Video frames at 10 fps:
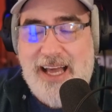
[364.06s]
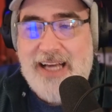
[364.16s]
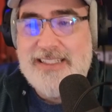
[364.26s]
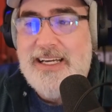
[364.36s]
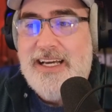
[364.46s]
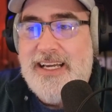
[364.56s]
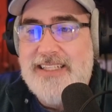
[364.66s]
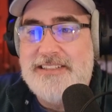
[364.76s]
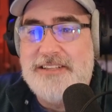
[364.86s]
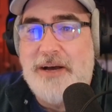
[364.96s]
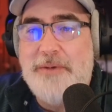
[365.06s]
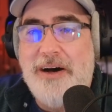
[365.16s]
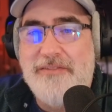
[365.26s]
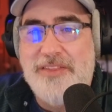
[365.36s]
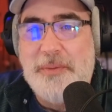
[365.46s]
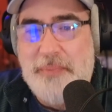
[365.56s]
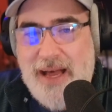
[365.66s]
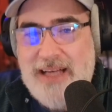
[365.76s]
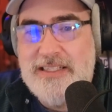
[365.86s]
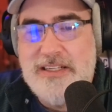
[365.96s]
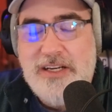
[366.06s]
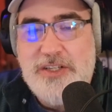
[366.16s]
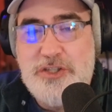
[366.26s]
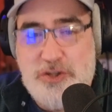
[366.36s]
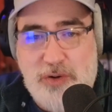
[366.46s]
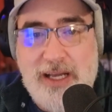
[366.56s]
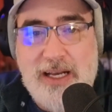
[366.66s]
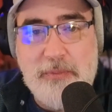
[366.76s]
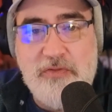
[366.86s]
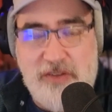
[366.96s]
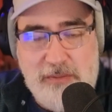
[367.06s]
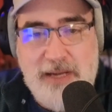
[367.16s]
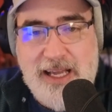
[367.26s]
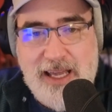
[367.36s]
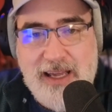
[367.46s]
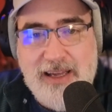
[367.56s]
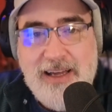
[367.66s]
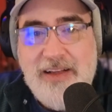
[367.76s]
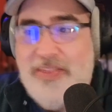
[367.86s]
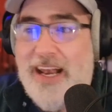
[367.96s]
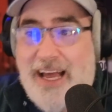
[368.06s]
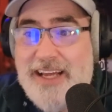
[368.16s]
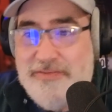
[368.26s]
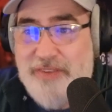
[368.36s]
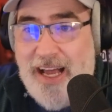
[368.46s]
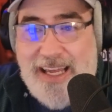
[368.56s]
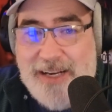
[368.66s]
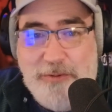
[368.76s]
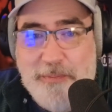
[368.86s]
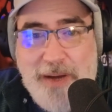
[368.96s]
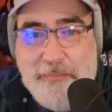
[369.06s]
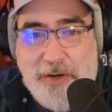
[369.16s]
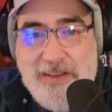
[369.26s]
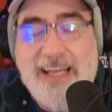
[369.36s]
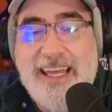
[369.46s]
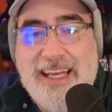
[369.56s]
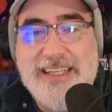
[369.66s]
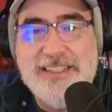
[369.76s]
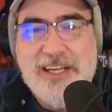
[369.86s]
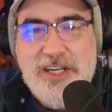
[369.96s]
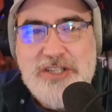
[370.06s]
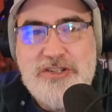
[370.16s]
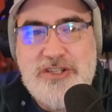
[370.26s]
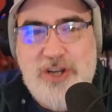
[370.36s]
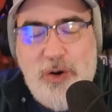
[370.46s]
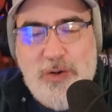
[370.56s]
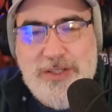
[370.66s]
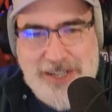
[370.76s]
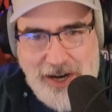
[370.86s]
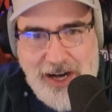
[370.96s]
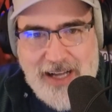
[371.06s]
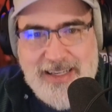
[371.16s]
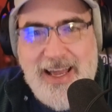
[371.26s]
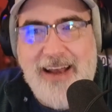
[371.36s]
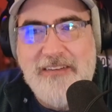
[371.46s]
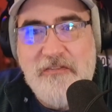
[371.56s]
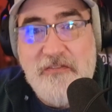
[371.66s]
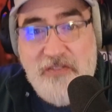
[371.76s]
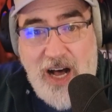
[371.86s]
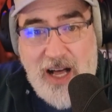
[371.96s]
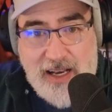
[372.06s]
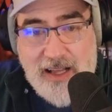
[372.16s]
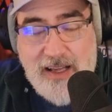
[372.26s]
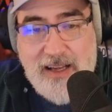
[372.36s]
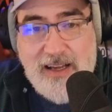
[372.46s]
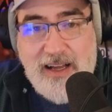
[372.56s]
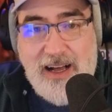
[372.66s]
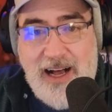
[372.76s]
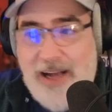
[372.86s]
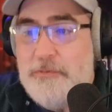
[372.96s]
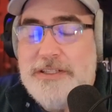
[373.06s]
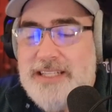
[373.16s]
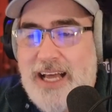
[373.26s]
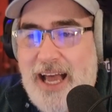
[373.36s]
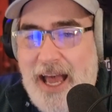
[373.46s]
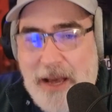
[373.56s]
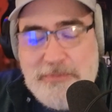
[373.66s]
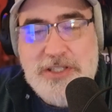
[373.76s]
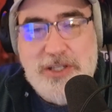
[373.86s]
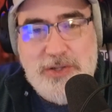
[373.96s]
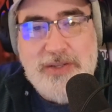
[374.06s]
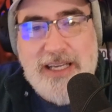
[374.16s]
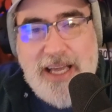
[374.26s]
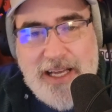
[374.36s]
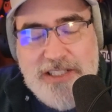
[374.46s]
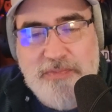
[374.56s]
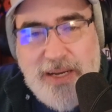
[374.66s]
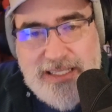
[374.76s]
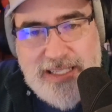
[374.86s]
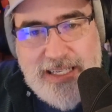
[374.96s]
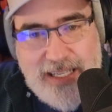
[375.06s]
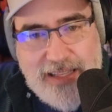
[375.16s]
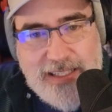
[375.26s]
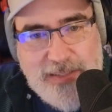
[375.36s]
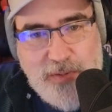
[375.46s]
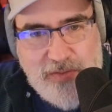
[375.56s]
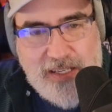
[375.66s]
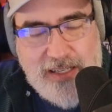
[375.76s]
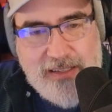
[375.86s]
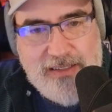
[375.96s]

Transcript: act is some of the best straight up filmmaking that I can remember. Like, it is so taut and fun. I was absolutely edge of my seat in this movie